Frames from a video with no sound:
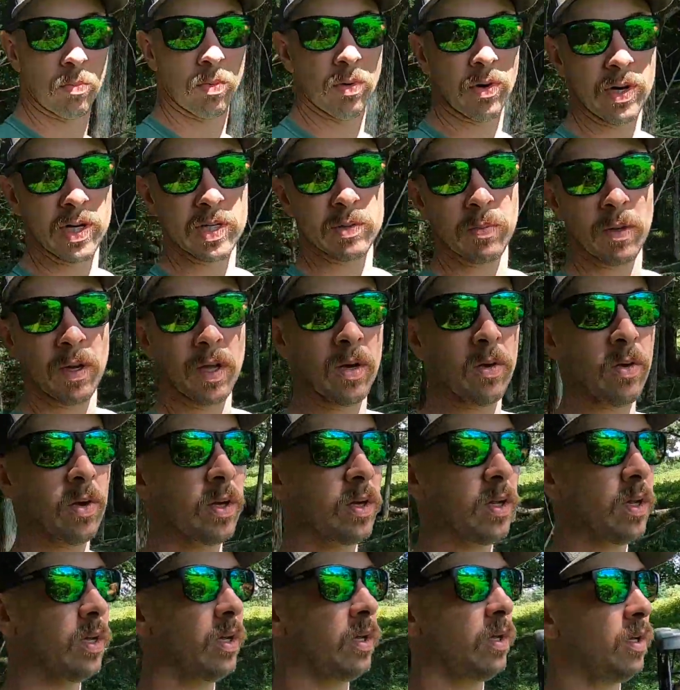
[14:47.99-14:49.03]
a breeze
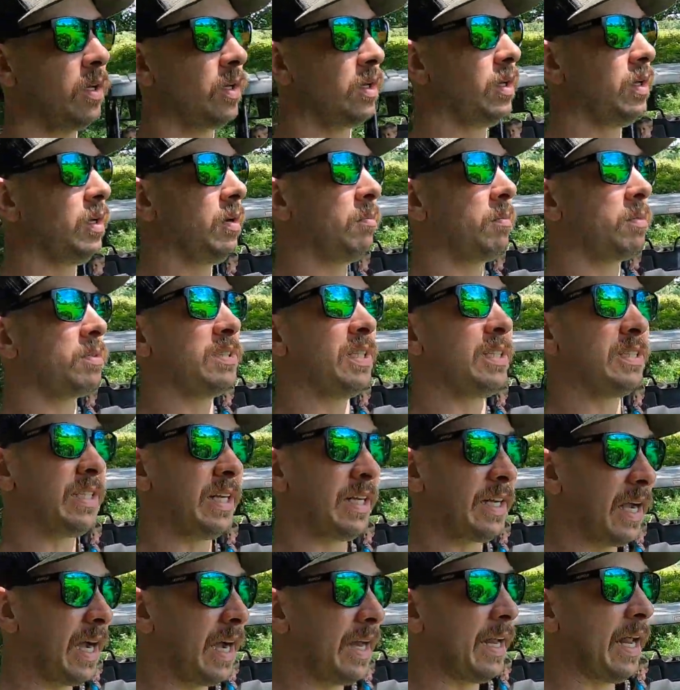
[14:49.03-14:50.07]
blowing. It's just
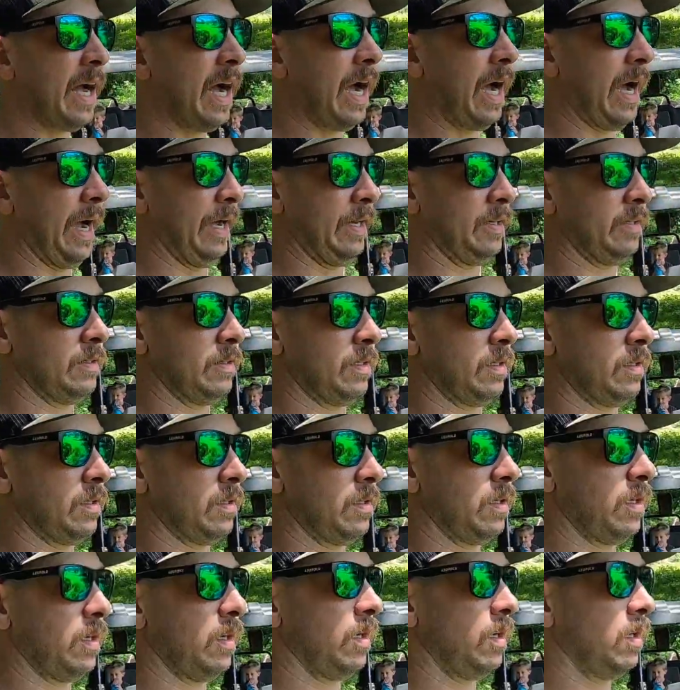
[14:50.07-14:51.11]
done gotten hot.
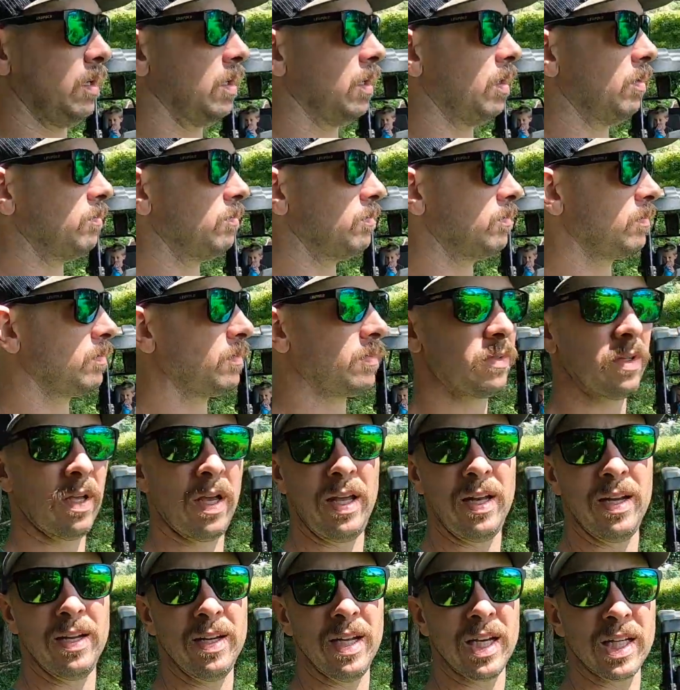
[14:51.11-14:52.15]

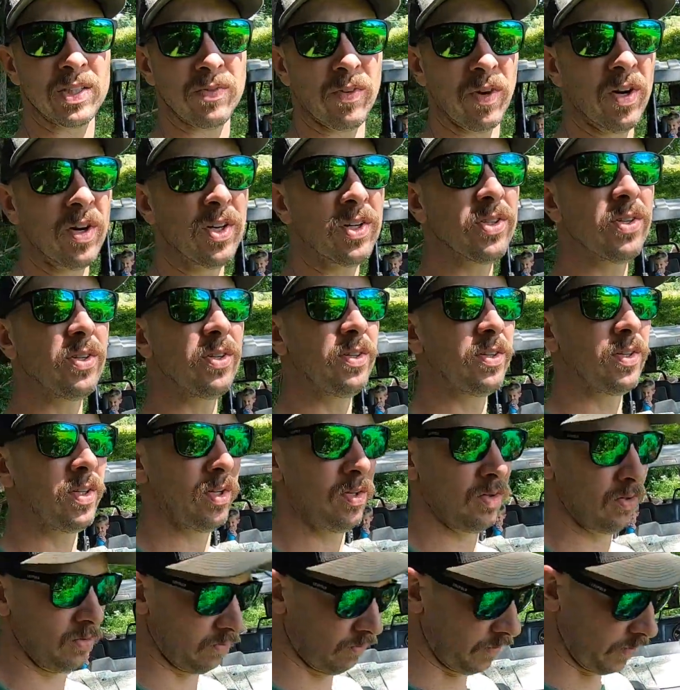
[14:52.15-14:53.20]
Heat index of
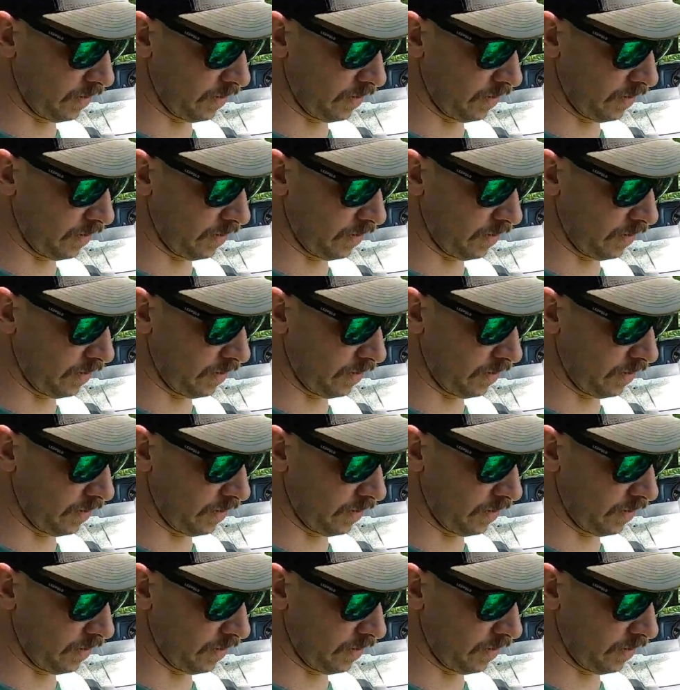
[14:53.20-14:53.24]
102, the